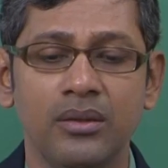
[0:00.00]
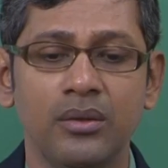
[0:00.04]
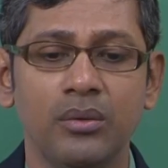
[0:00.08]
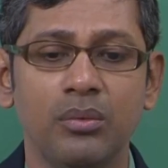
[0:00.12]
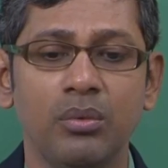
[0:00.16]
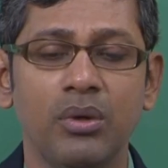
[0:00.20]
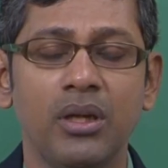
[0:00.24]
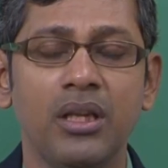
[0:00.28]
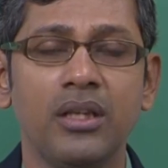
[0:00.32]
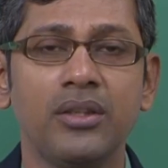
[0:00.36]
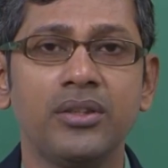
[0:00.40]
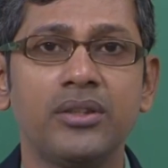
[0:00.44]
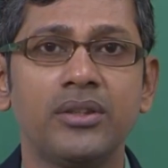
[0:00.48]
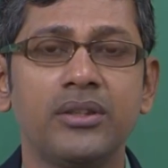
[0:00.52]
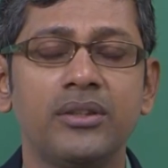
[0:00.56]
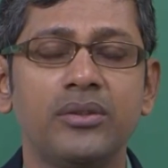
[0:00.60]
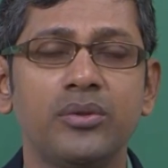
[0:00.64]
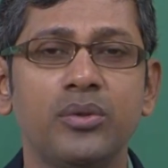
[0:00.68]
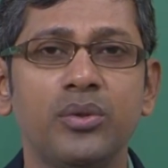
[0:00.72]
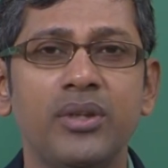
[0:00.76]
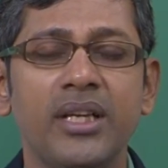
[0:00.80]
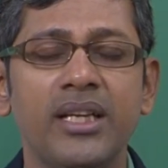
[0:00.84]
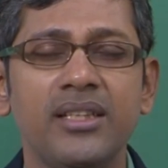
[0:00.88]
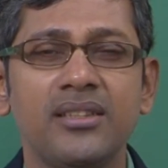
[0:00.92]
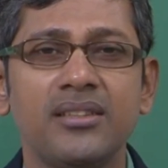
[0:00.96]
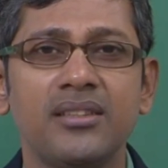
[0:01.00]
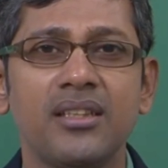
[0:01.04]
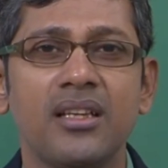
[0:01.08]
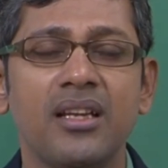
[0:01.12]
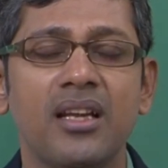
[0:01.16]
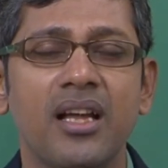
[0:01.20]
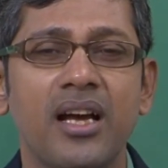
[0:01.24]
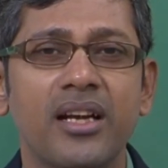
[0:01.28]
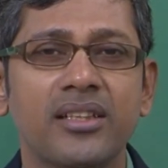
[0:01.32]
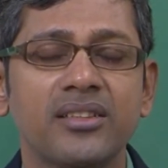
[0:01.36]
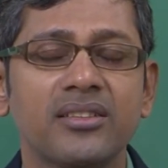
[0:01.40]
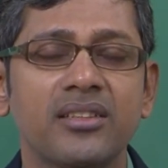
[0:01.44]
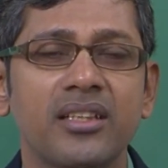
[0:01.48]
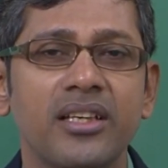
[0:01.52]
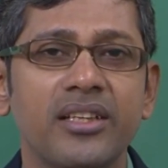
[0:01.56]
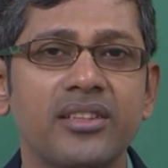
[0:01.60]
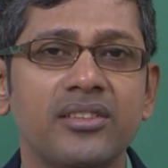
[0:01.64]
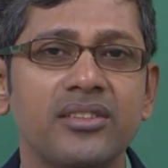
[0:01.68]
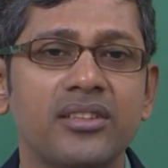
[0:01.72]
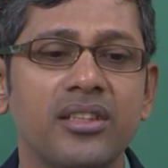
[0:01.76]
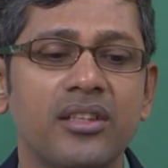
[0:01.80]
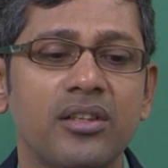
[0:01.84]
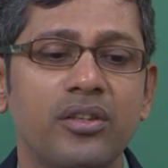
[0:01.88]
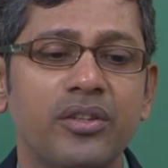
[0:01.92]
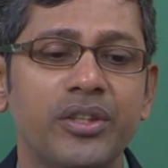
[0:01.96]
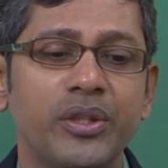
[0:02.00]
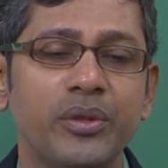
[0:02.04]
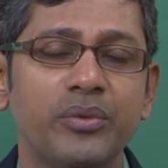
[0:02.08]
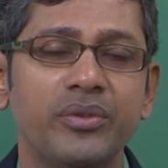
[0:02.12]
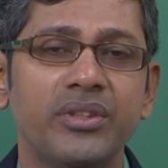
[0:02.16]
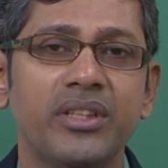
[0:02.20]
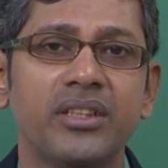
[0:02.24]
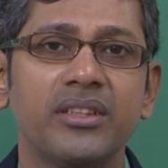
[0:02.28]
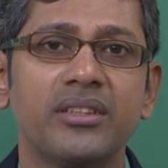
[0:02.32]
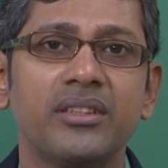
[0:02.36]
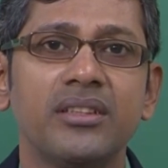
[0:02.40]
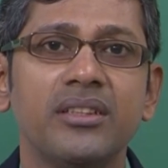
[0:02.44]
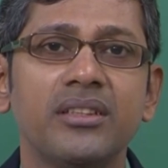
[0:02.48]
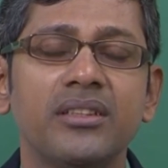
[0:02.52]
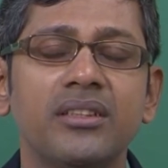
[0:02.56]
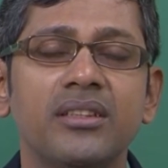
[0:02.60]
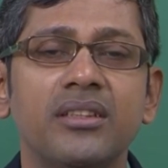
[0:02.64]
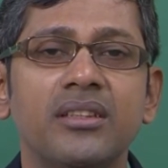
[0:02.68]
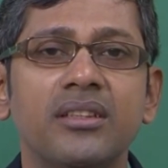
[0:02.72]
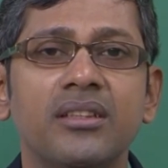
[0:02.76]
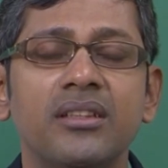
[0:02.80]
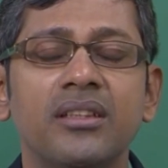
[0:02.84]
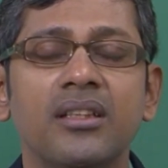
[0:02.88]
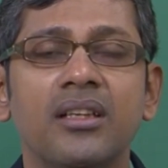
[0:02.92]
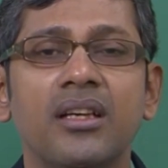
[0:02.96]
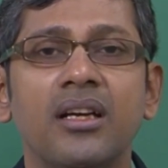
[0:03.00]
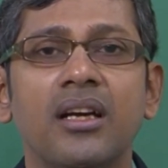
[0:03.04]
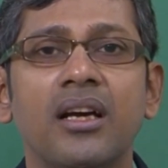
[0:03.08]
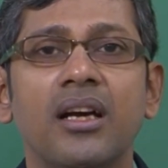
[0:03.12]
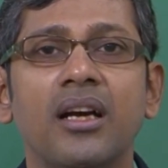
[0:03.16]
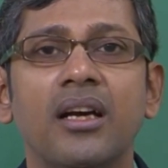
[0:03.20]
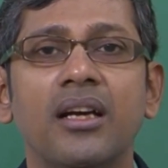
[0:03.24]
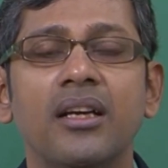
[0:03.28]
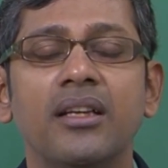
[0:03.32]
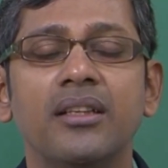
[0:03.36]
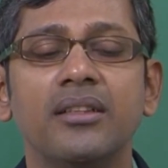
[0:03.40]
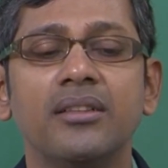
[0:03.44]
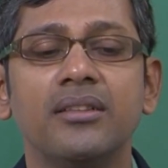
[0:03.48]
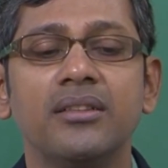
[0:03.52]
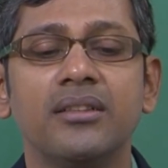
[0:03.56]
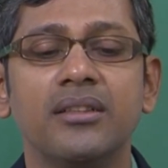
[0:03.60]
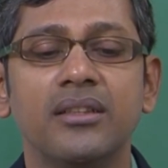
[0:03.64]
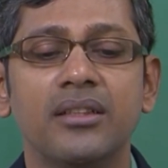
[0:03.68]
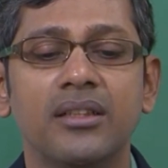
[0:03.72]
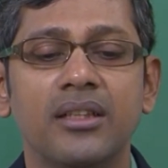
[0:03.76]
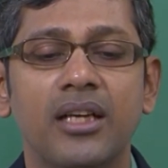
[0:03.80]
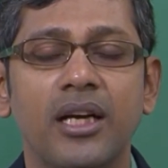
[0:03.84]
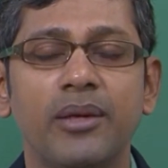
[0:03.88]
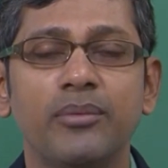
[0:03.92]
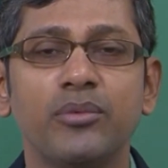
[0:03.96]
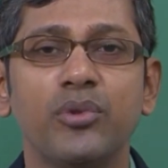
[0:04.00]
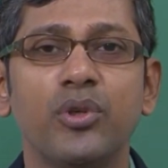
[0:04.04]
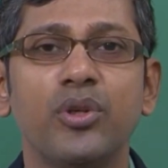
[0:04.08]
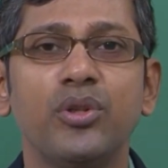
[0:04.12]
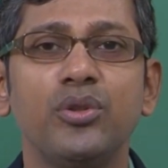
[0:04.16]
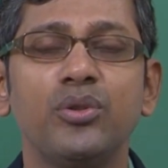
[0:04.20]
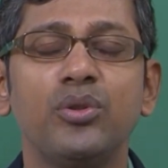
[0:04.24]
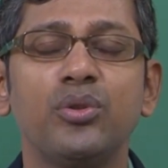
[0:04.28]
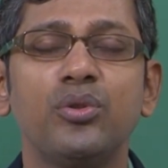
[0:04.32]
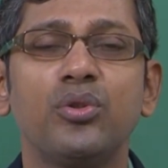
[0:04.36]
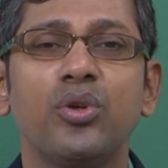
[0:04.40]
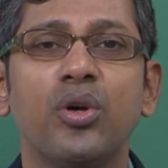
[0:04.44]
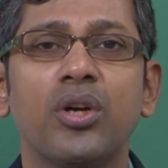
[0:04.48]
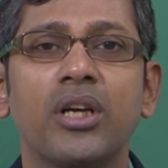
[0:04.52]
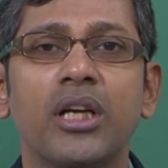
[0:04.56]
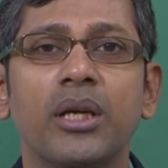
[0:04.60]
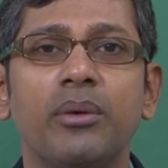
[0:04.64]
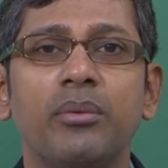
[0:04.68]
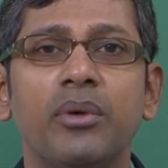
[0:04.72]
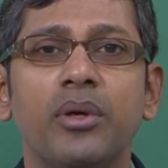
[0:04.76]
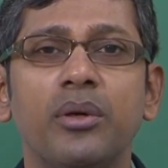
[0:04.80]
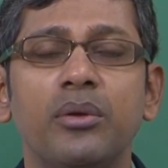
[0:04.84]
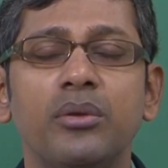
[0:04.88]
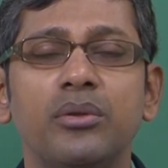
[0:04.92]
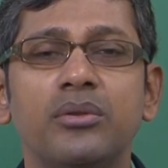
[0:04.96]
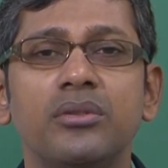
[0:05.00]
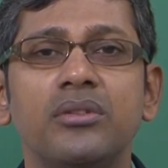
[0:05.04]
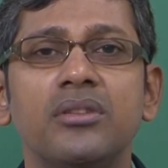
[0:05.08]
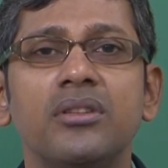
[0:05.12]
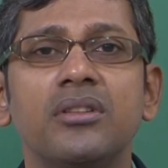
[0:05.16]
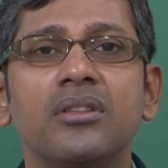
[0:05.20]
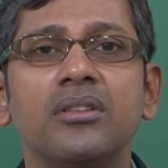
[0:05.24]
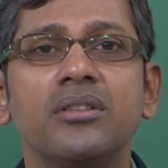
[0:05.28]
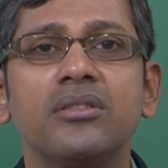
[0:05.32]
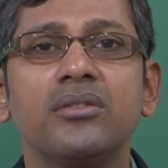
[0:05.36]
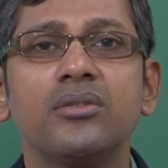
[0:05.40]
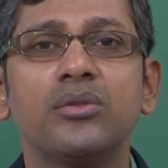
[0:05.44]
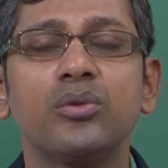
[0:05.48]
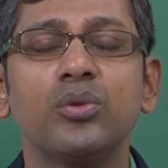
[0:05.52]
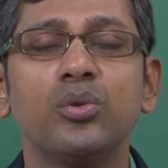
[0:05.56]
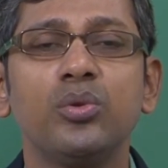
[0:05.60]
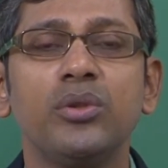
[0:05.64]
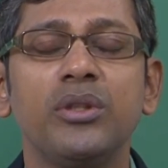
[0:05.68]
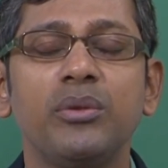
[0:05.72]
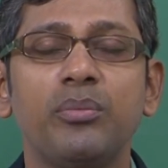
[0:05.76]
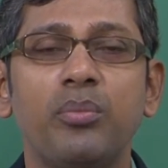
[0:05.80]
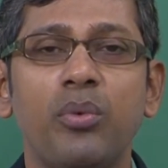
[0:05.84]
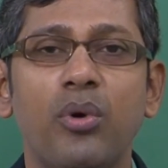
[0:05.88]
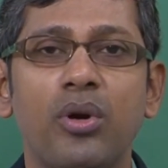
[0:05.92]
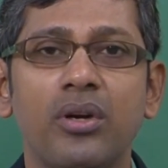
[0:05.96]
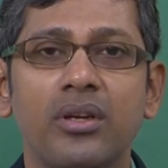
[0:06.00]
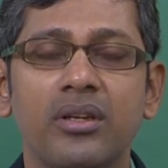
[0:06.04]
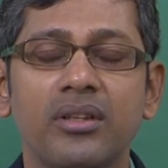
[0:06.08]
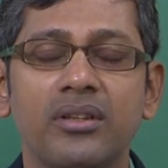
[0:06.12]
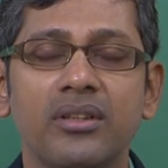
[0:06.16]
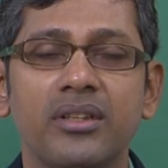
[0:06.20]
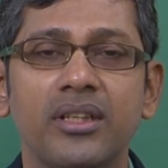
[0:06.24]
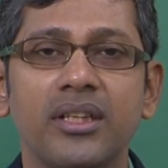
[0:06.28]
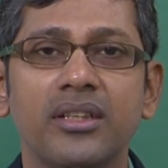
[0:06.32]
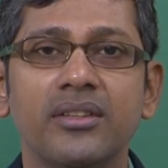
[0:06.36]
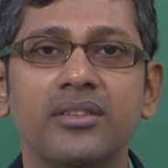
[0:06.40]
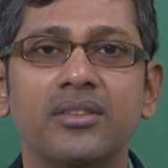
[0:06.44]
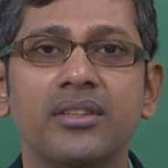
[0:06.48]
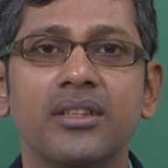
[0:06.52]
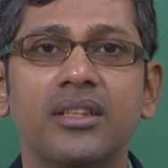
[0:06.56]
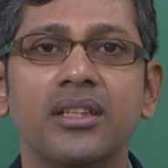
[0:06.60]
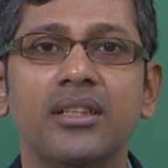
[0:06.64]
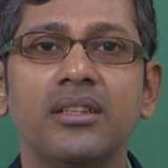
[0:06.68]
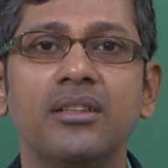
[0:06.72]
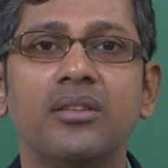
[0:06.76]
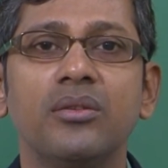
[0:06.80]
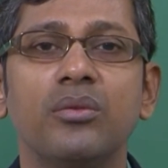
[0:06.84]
Well, today is the last lecture on eutectic, and I'm going to talk about two important things here.